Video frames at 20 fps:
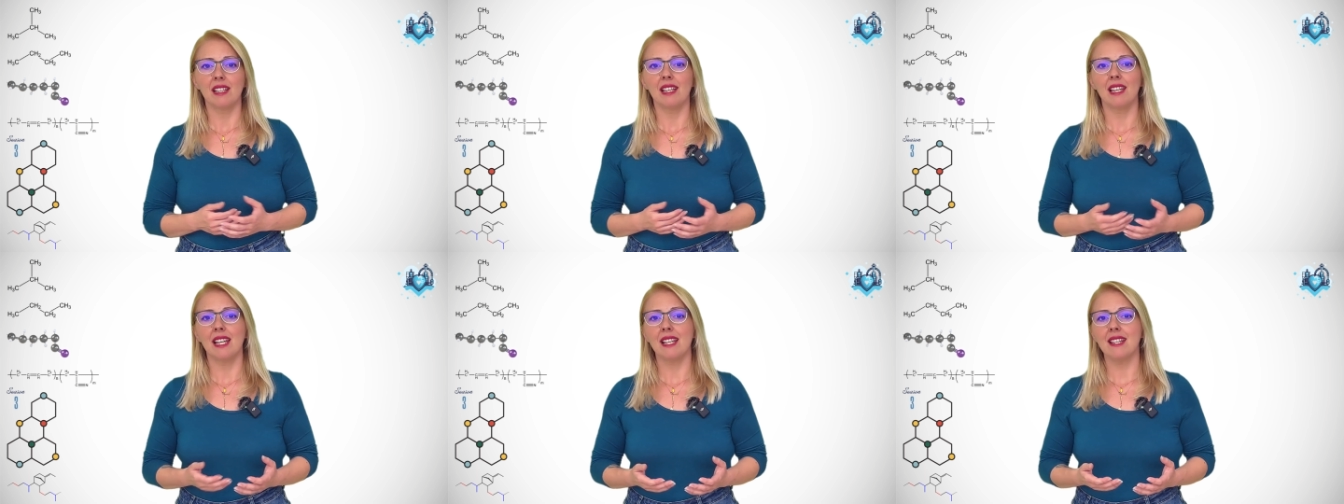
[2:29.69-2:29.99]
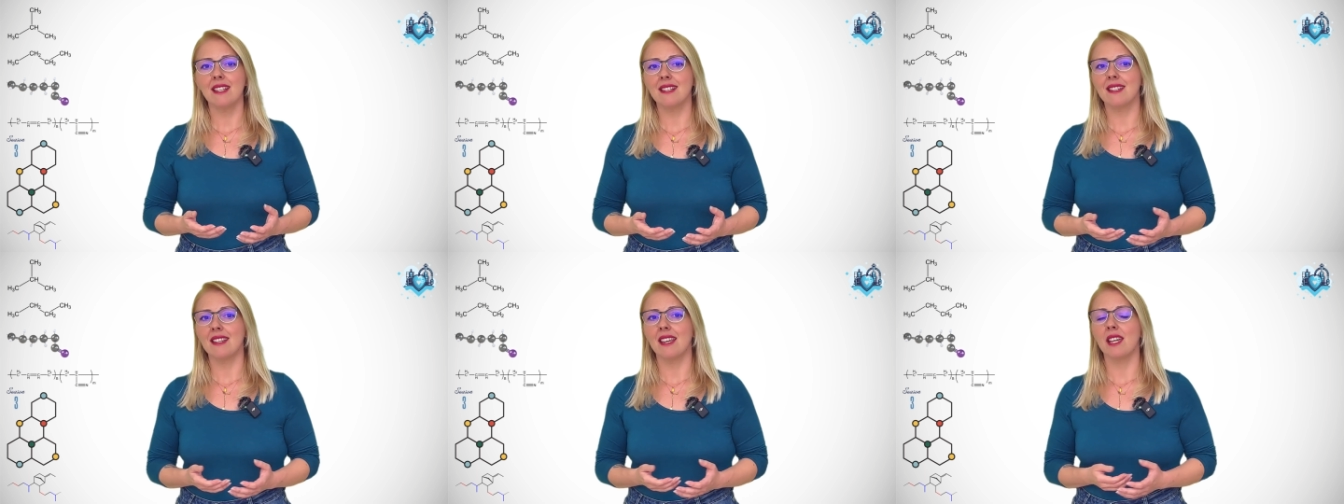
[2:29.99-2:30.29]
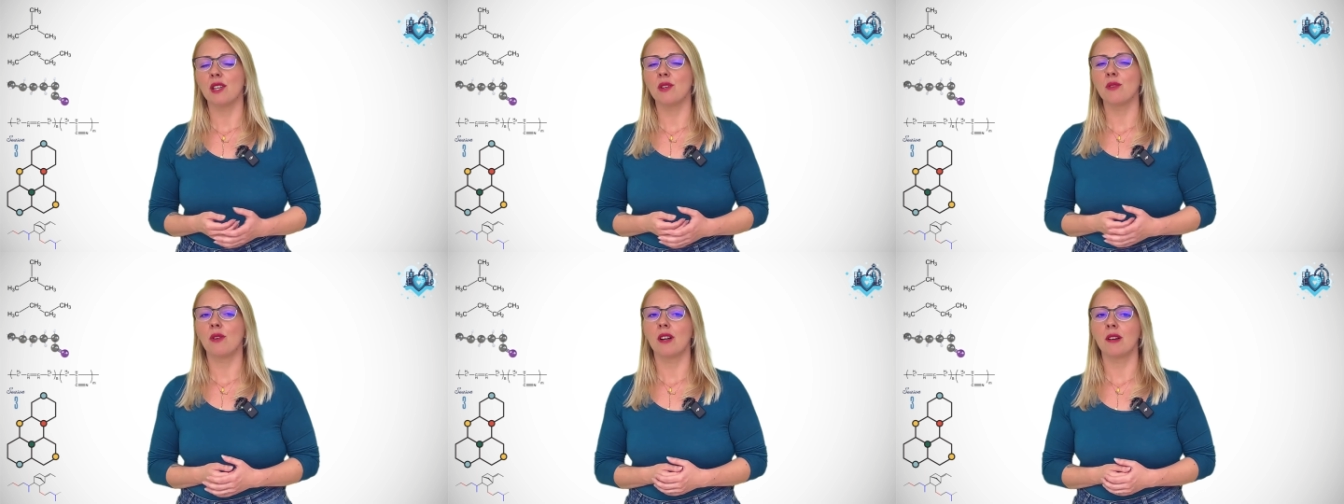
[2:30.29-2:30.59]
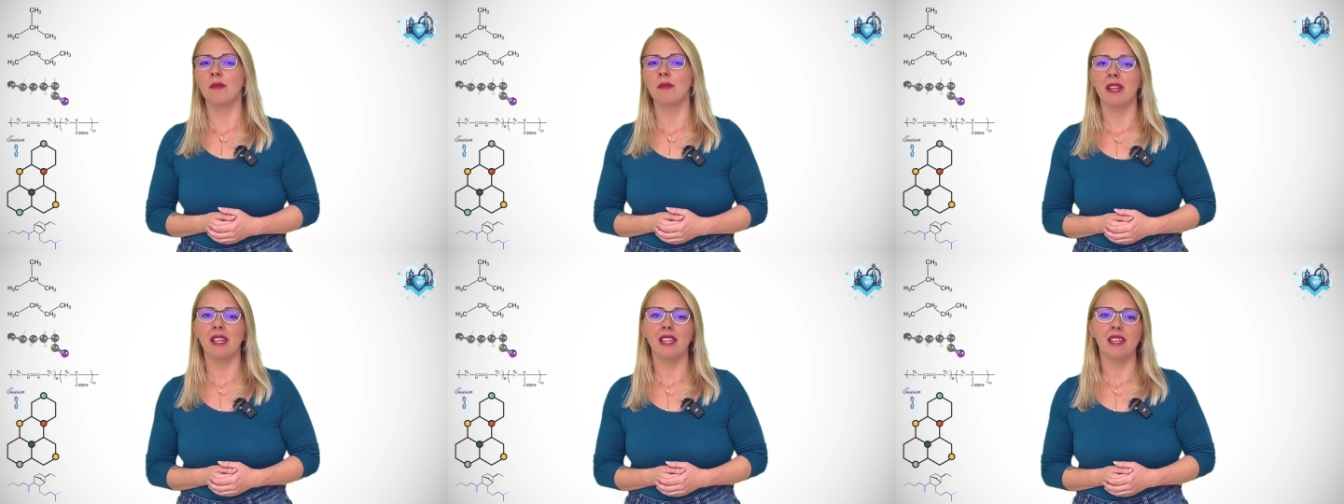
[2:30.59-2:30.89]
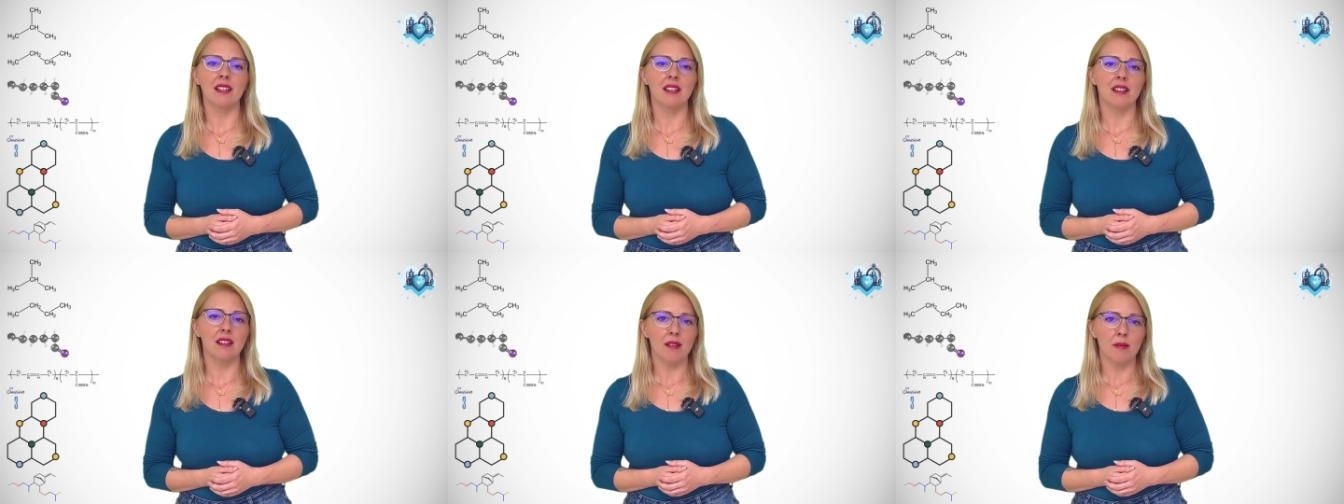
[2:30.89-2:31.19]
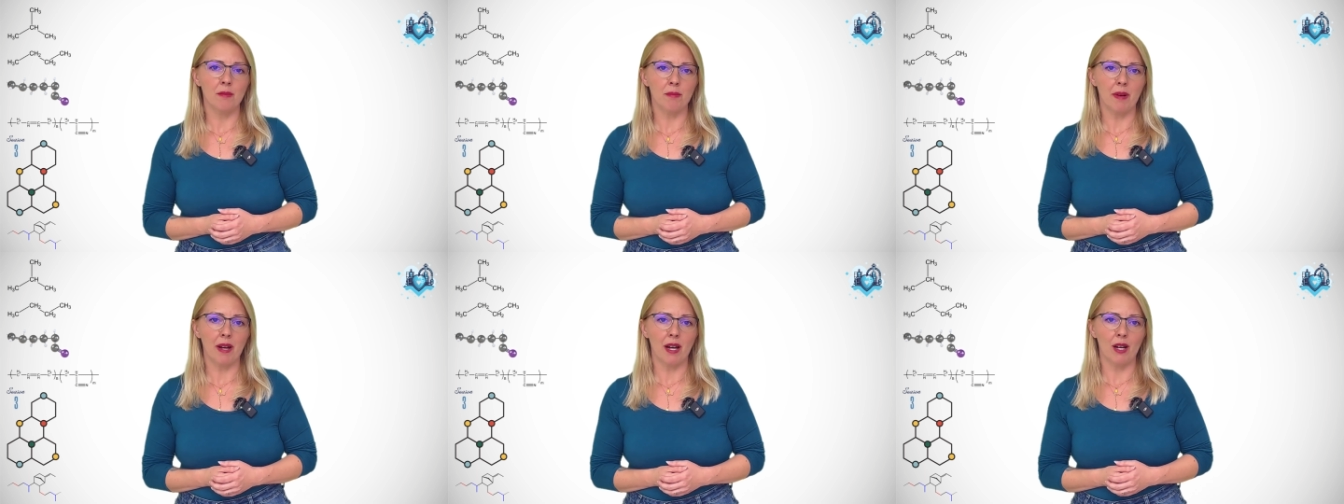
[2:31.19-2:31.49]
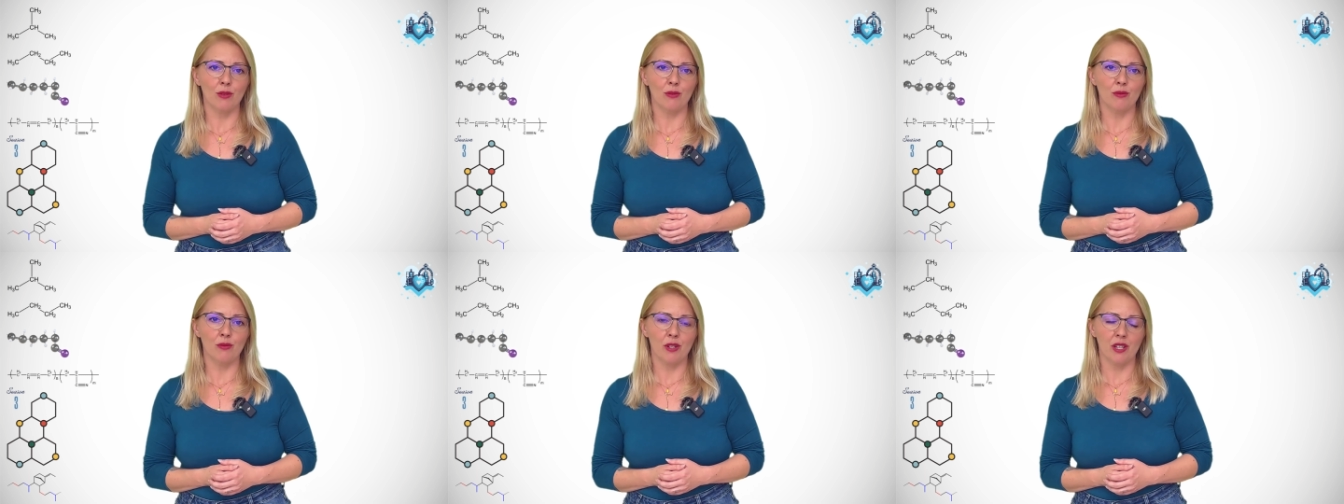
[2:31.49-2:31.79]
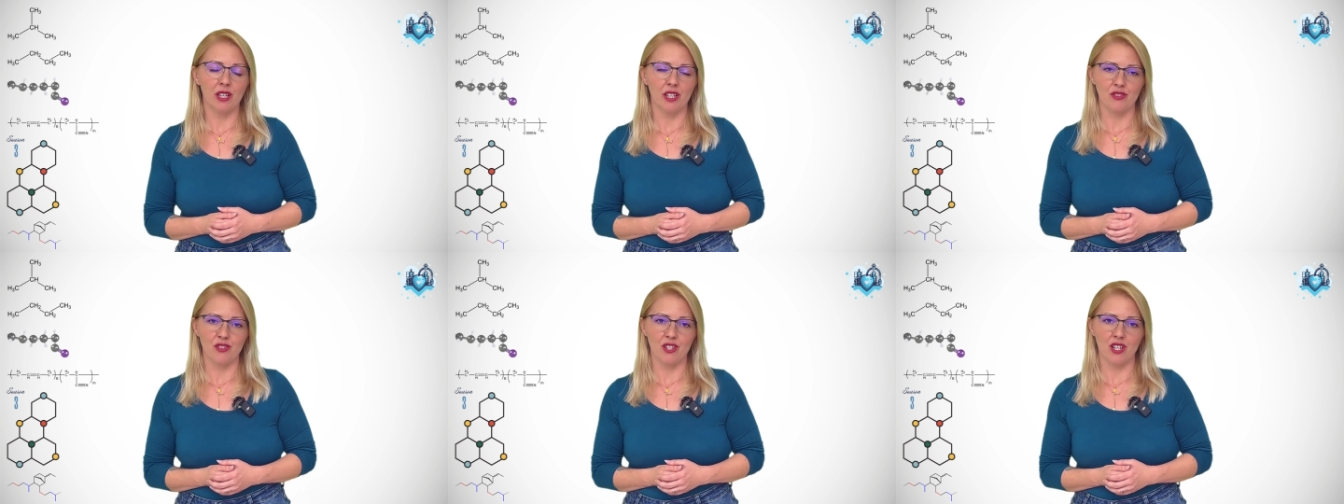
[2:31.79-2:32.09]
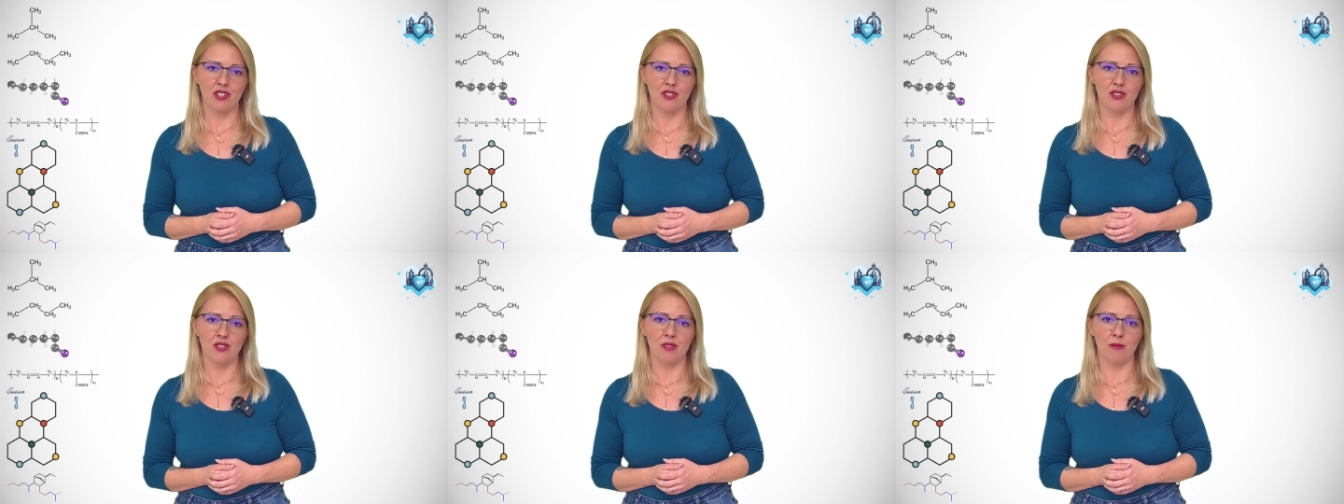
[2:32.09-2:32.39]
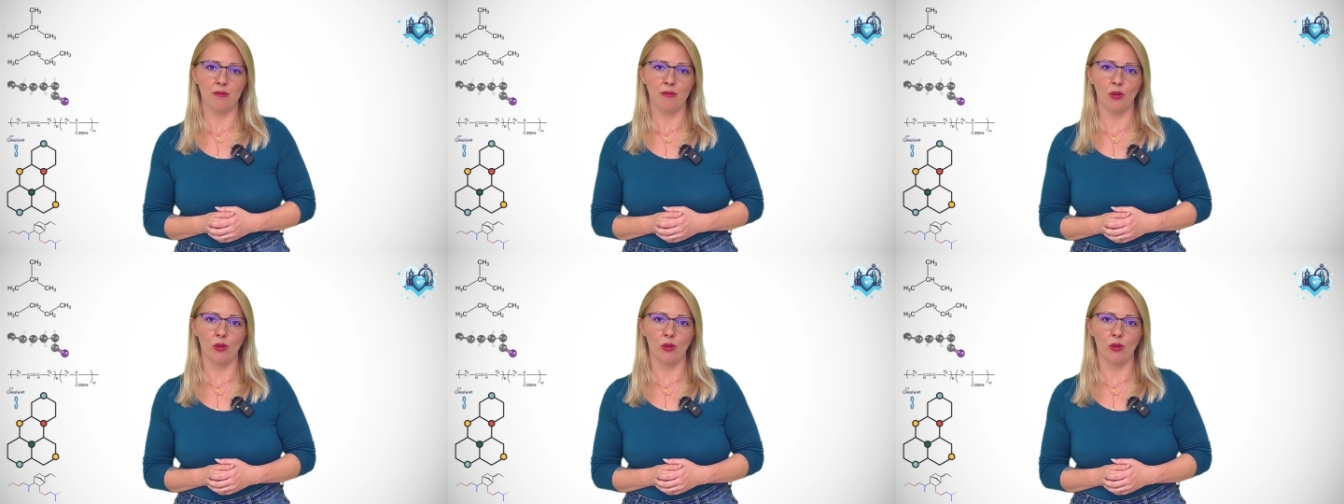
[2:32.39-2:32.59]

let's say you are making a compound for injection